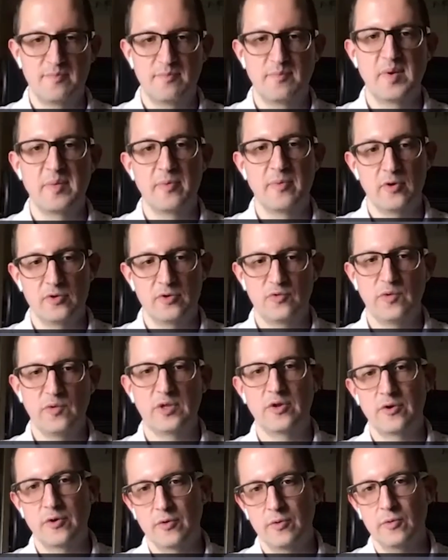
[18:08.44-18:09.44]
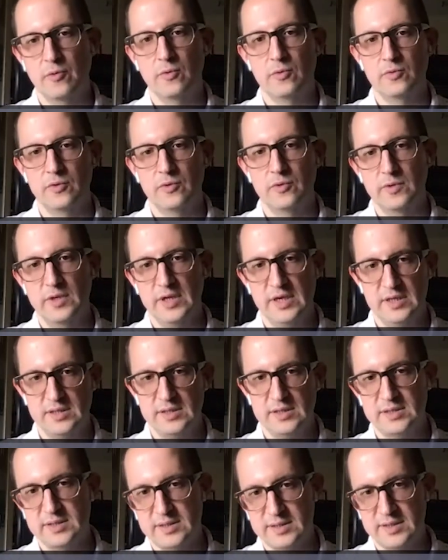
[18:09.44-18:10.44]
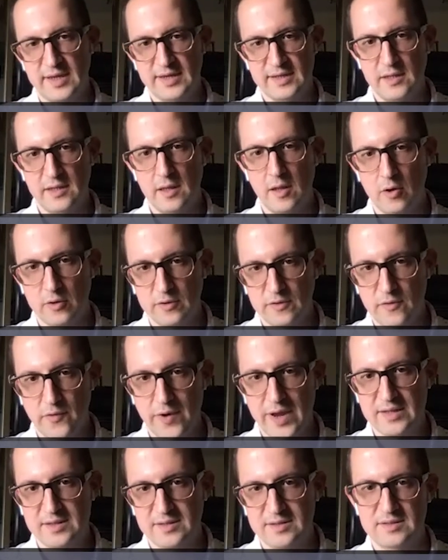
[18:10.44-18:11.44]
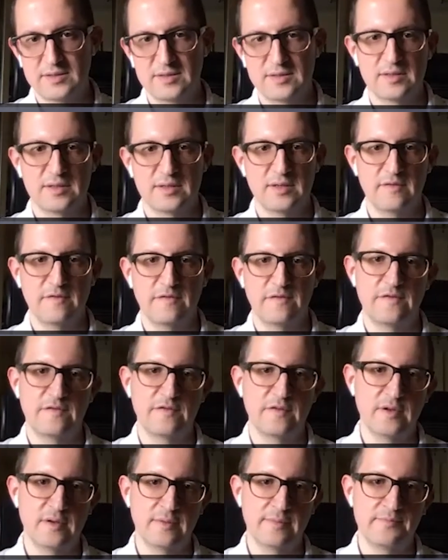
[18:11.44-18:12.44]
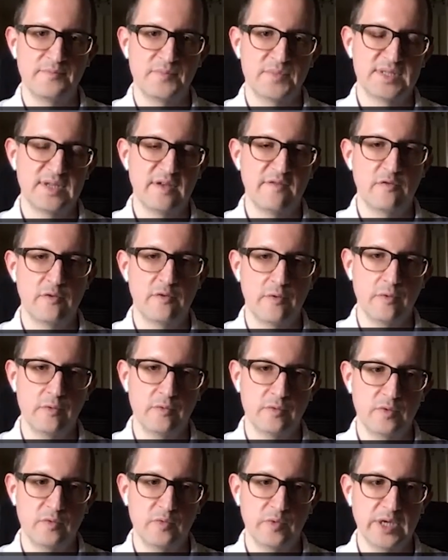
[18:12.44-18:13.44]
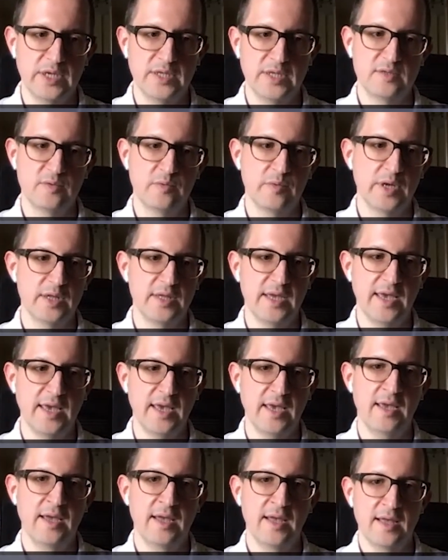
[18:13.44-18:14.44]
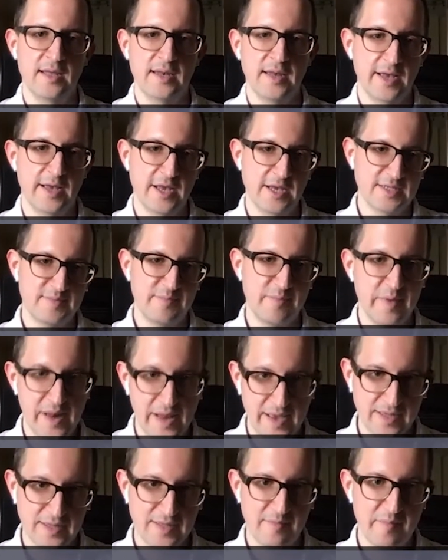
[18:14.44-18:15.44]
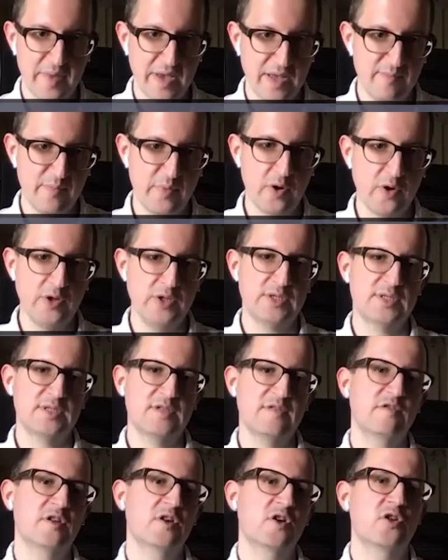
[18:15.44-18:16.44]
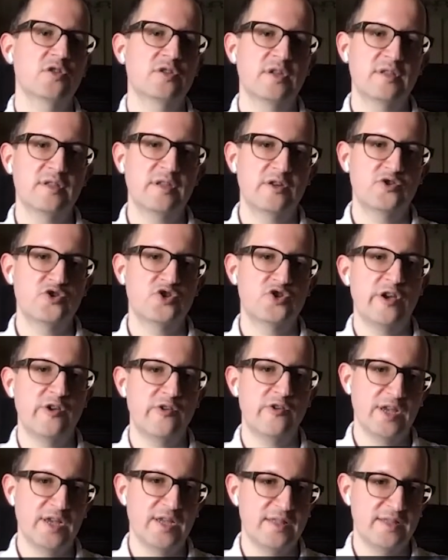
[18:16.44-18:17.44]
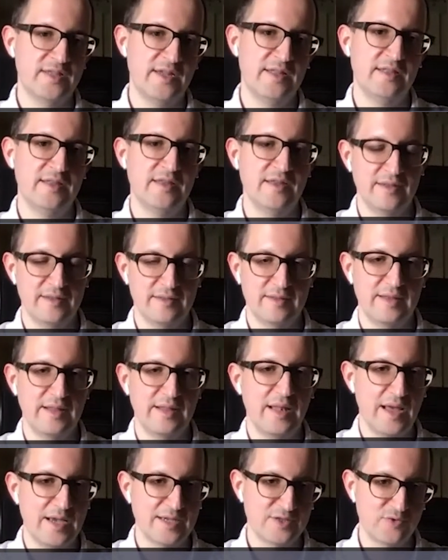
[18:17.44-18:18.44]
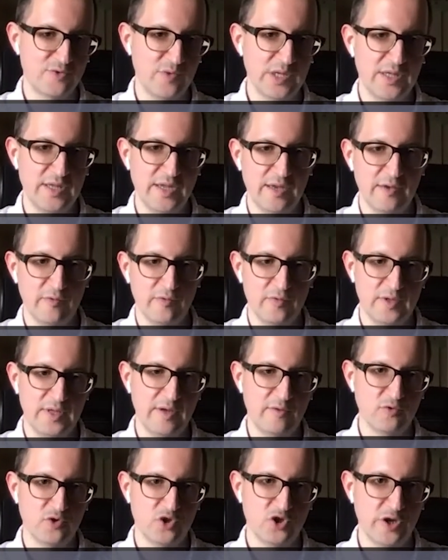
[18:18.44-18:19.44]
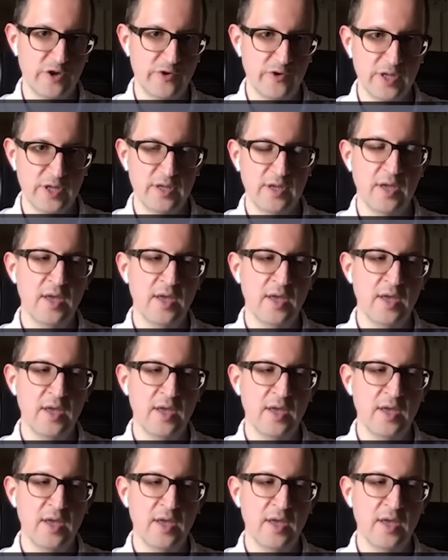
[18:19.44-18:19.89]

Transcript: people on Twitter who do these, like, the long threads of several tweets where they like explain the main points of the content they're sharing, and then the last tweet they would share it.